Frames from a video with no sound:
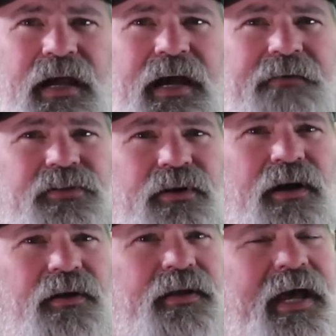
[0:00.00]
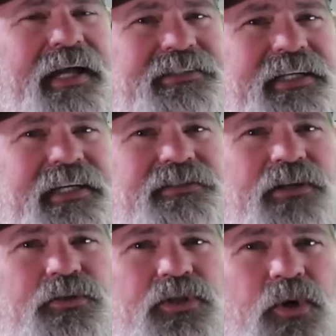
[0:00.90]
After all, HD is
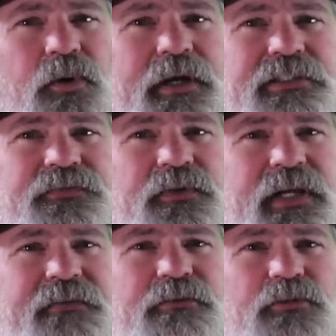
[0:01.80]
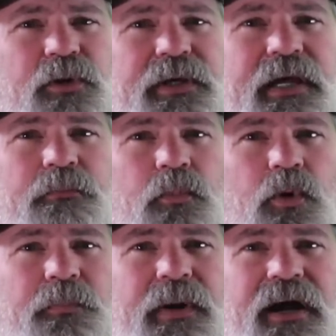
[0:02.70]
notorious for leaving room to get
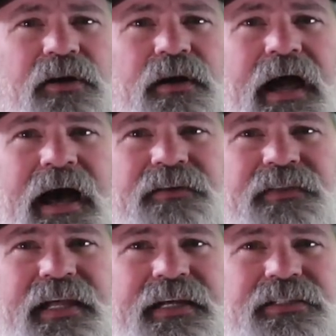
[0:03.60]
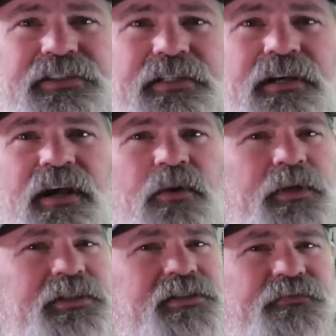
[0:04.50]
more power out of the engine
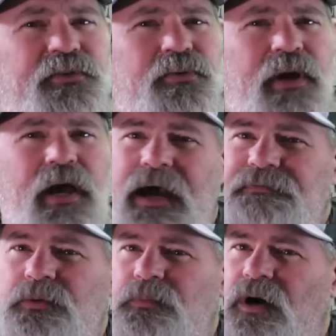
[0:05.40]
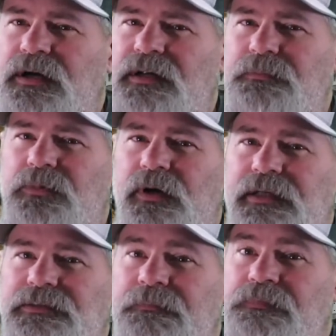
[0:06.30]
with just a few aftermarket
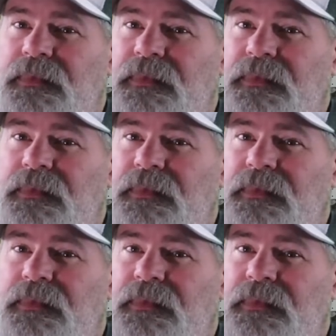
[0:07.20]
upgrades.